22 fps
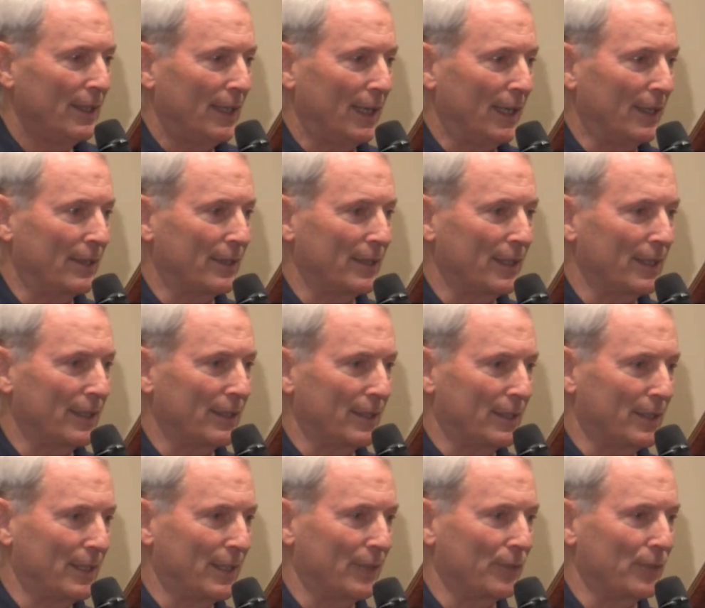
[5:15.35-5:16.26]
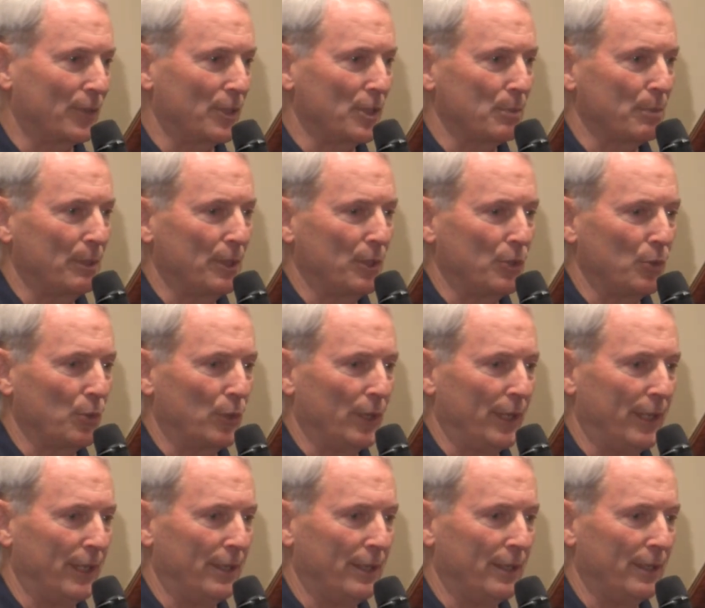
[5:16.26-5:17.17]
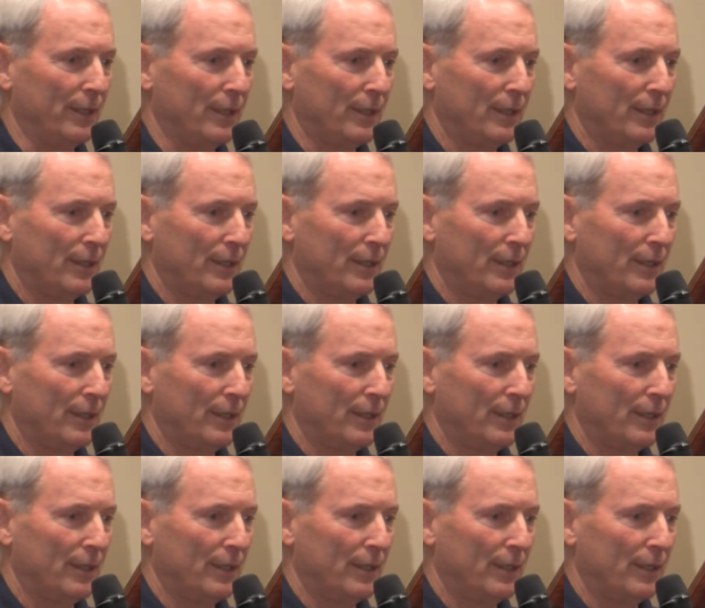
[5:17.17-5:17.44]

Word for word: I think the difference between